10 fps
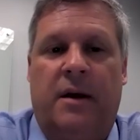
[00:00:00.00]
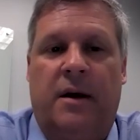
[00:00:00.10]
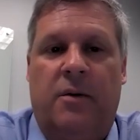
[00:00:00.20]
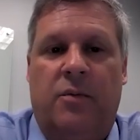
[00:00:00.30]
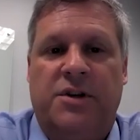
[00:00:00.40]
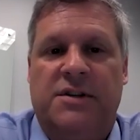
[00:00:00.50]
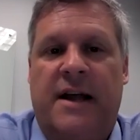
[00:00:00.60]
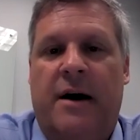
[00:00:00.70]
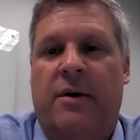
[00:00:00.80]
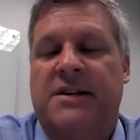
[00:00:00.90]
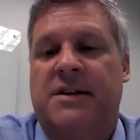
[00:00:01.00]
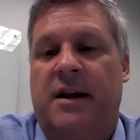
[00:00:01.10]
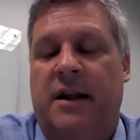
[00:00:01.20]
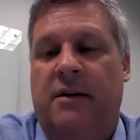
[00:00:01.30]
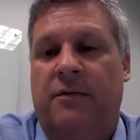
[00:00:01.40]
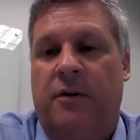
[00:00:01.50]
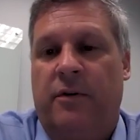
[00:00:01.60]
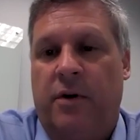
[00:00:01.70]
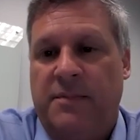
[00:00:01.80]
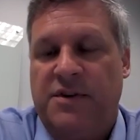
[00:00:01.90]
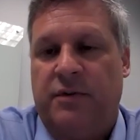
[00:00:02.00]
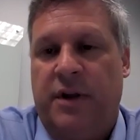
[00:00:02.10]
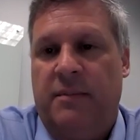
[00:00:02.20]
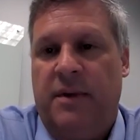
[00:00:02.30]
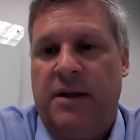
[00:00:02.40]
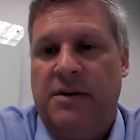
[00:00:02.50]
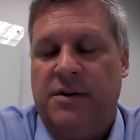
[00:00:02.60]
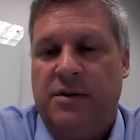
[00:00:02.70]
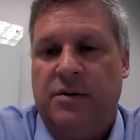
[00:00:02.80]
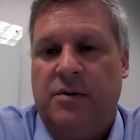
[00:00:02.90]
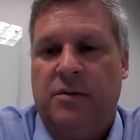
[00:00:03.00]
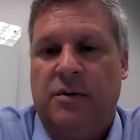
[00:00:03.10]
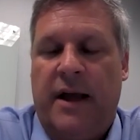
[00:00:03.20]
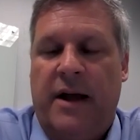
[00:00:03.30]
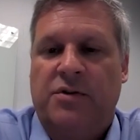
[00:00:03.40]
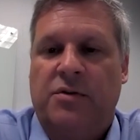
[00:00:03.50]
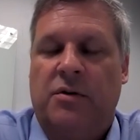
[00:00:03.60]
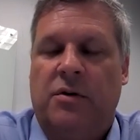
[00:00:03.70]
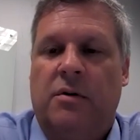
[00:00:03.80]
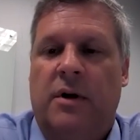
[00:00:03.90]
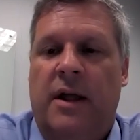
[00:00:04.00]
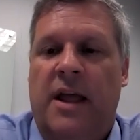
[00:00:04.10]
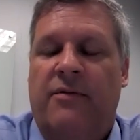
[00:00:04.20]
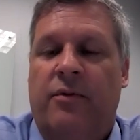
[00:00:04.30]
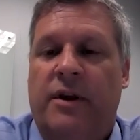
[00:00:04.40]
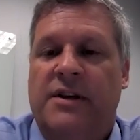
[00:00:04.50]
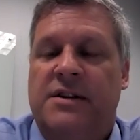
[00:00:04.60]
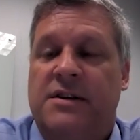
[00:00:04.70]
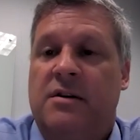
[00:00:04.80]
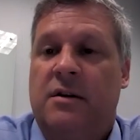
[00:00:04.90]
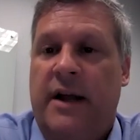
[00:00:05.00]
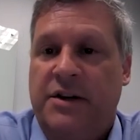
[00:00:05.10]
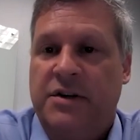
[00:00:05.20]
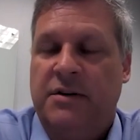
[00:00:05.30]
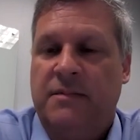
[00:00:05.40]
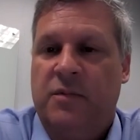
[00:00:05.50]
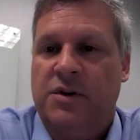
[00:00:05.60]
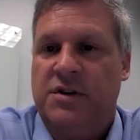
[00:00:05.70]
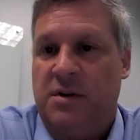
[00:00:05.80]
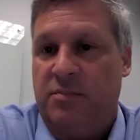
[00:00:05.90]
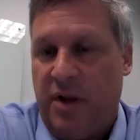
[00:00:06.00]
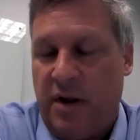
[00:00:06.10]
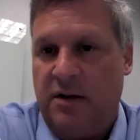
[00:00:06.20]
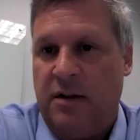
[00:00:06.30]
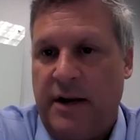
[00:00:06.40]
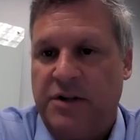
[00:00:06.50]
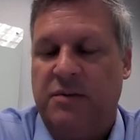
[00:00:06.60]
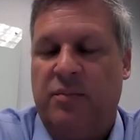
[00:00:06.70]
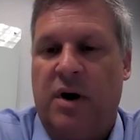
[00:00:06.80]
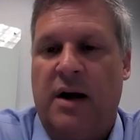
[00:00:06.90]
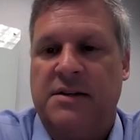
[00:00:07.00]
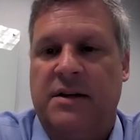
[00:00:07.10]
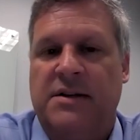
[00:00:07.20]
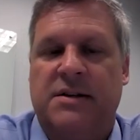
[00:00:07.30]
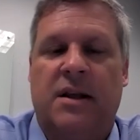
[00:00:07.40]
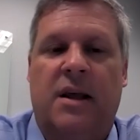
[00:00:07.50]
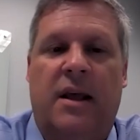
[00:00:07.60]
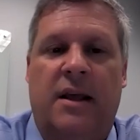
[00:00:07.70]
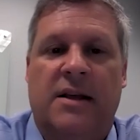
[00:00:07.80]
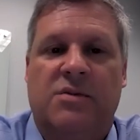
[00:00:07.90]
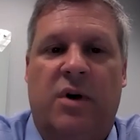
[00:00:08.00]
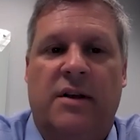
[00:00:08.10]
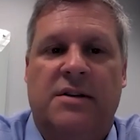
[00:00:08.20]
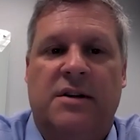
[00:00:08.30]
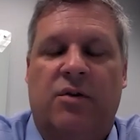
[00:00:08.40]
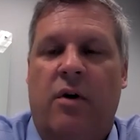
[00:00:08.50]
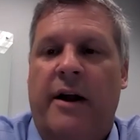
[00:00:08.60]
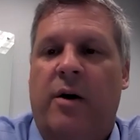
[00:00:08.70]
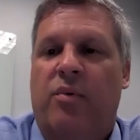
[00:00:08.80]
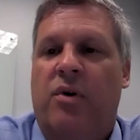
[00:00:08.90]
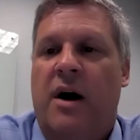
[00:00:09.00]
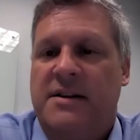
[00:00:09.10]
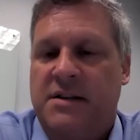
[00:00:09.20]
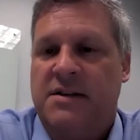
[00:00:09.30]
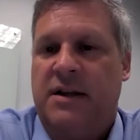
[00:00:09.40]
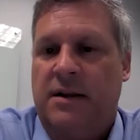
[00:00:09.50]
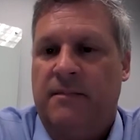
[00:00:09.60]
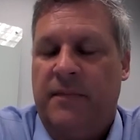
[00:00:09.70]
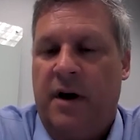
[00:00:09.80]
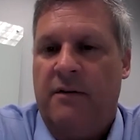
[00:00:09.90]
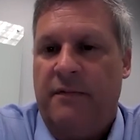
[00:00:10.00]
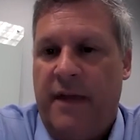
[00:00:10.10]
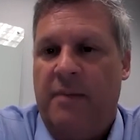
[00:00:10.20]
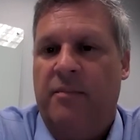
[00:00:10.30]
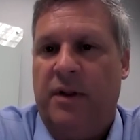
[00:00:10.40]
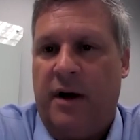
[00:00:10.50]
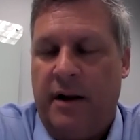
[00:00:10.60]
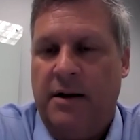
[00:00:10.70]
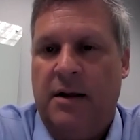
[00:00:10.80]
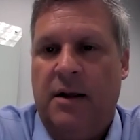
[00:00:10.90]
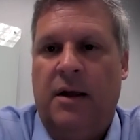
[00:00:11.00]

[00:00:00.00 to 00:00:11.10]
uh, which is now extending further upstream into the actual apheresis collection, which is the blood collection process as well as the cryoprocessing of that blood.